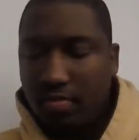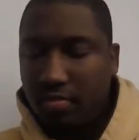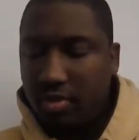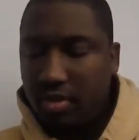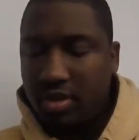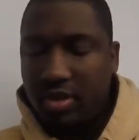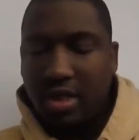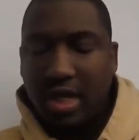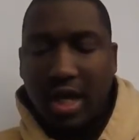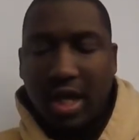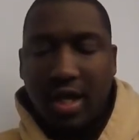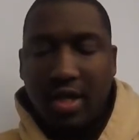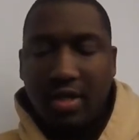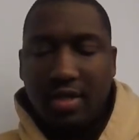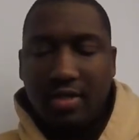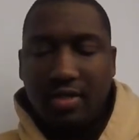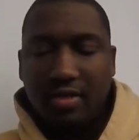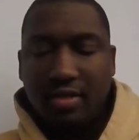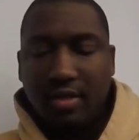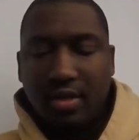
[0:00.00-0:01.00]
This guy
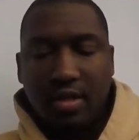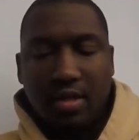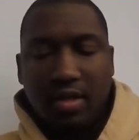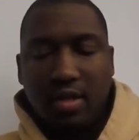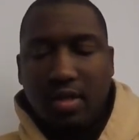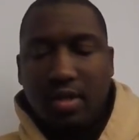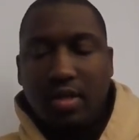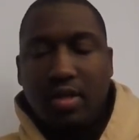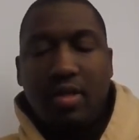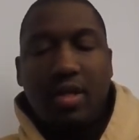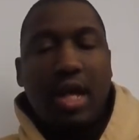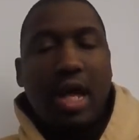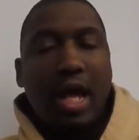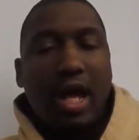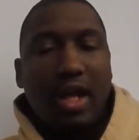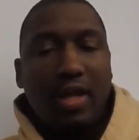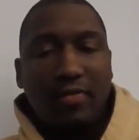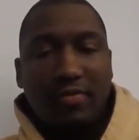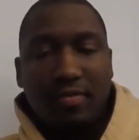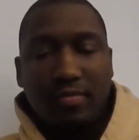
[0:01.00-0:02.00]
is in
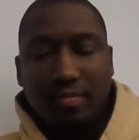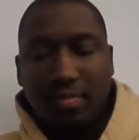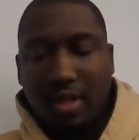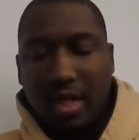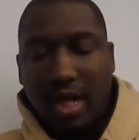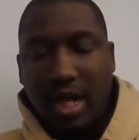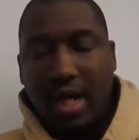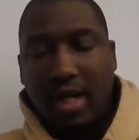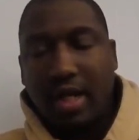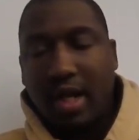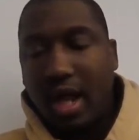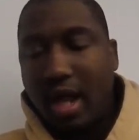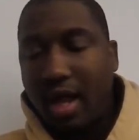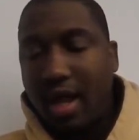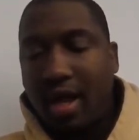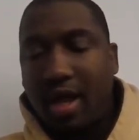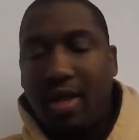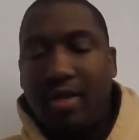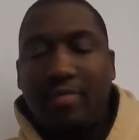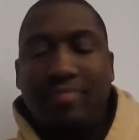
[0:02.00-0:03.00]
olive and black.
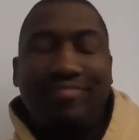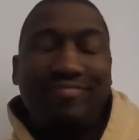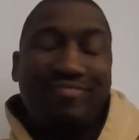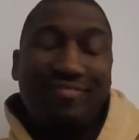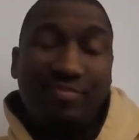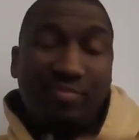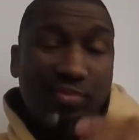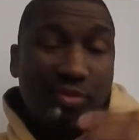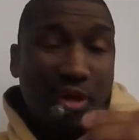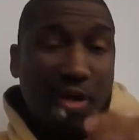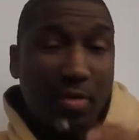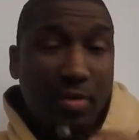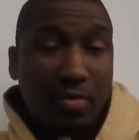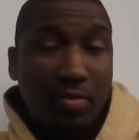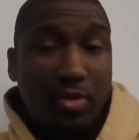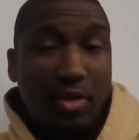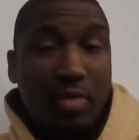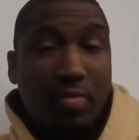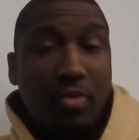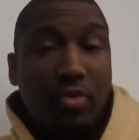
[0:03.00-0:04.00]
Probably
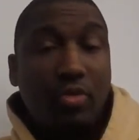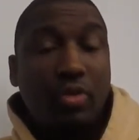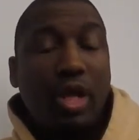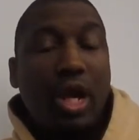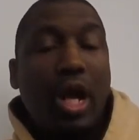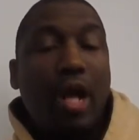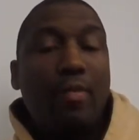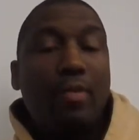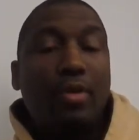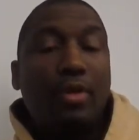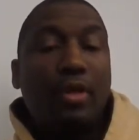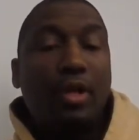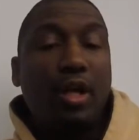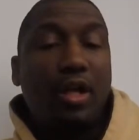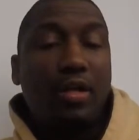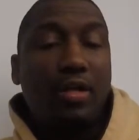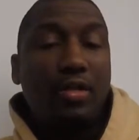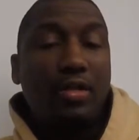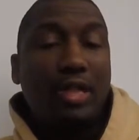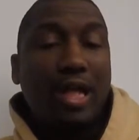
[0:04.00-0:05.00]
one of the more common
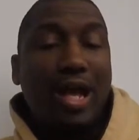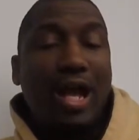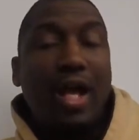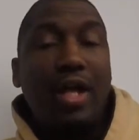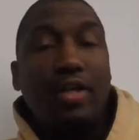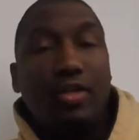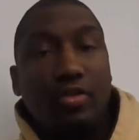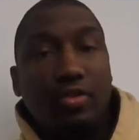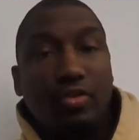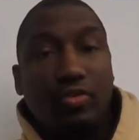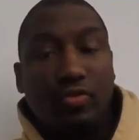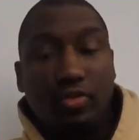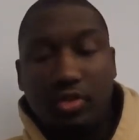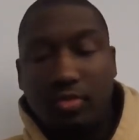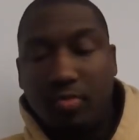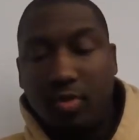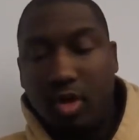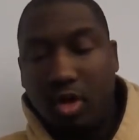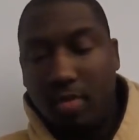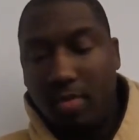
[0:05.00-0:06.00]
colors I use for
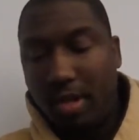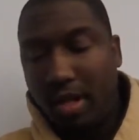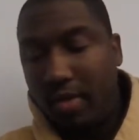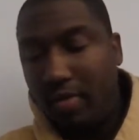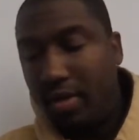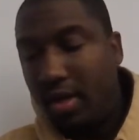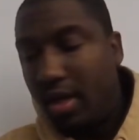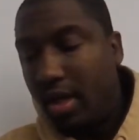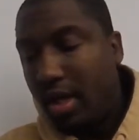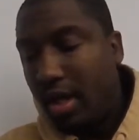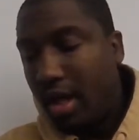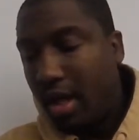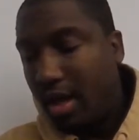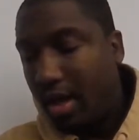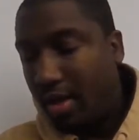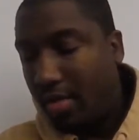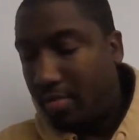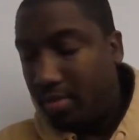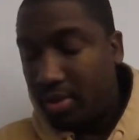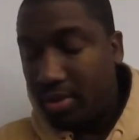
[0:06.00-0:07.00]
smallmouth.
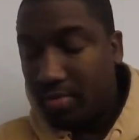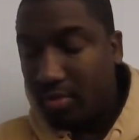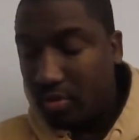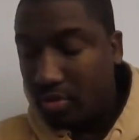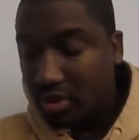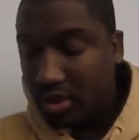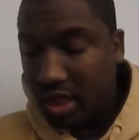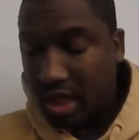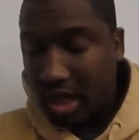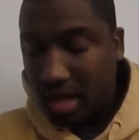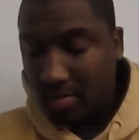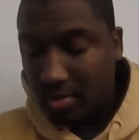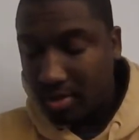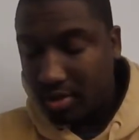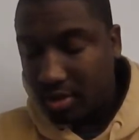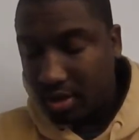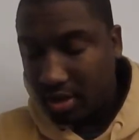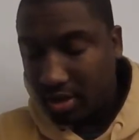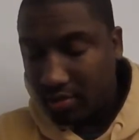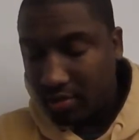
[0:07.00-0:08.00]
But the most
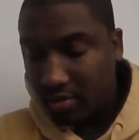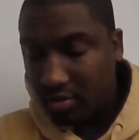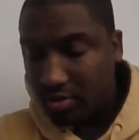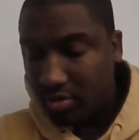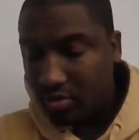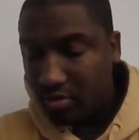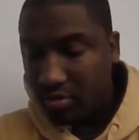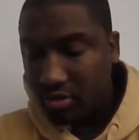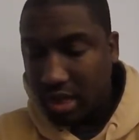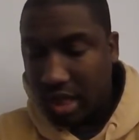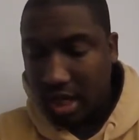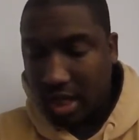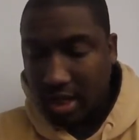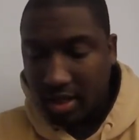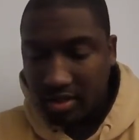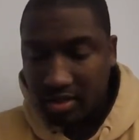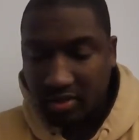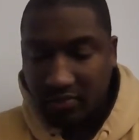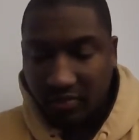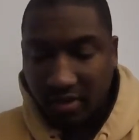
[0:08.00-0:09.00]
common color used, I
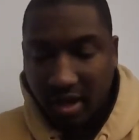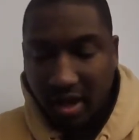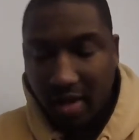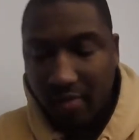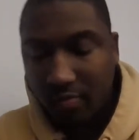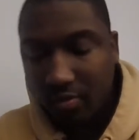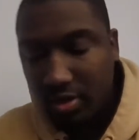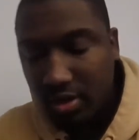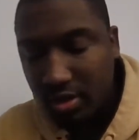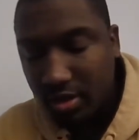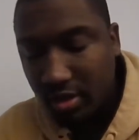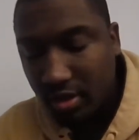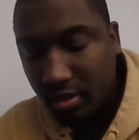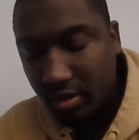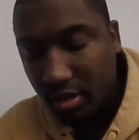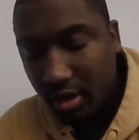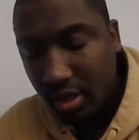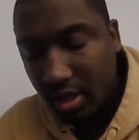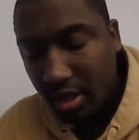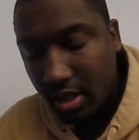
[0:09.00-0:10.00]
gotta see if I have one in here,
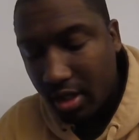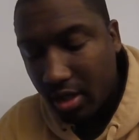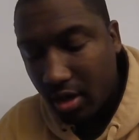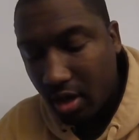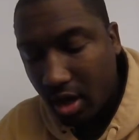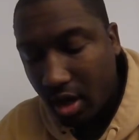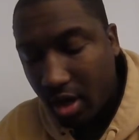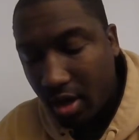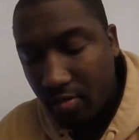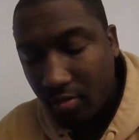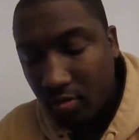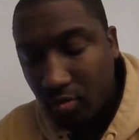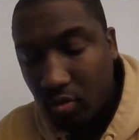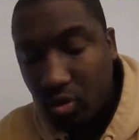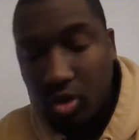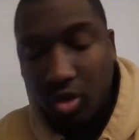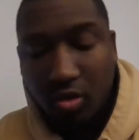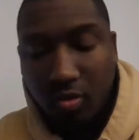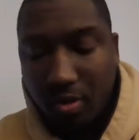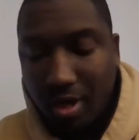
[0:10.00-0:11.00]

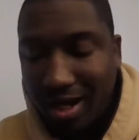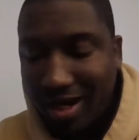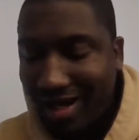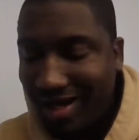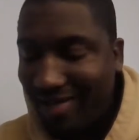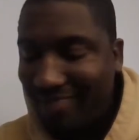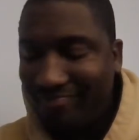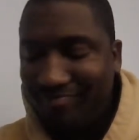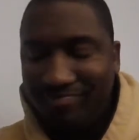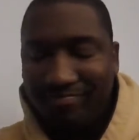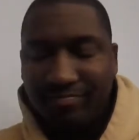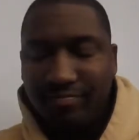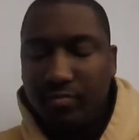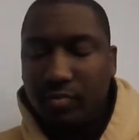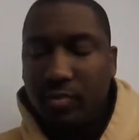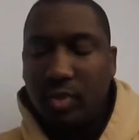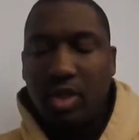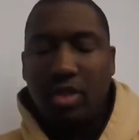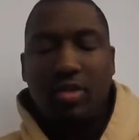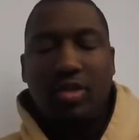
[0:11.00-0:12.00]
worldwide,
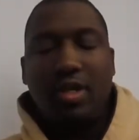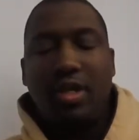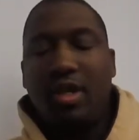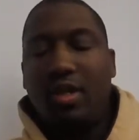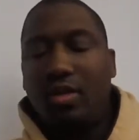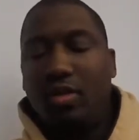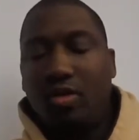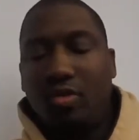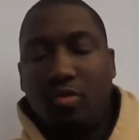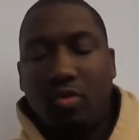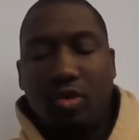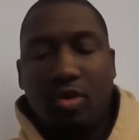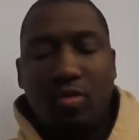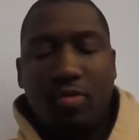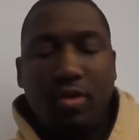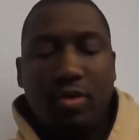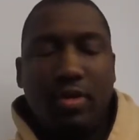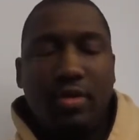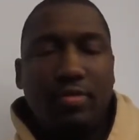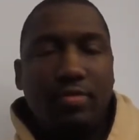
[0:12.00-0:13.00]
and you can't go wrong
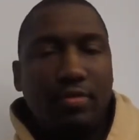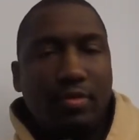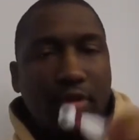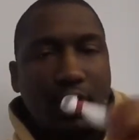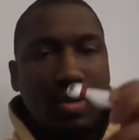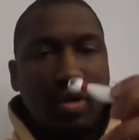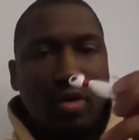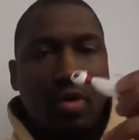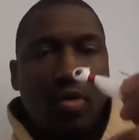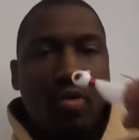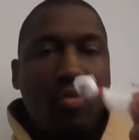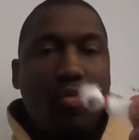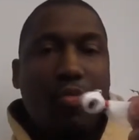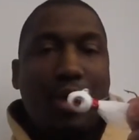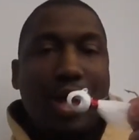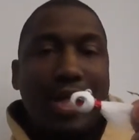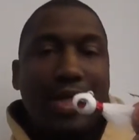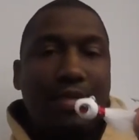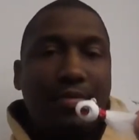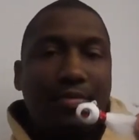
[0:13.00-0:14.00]
with it, white.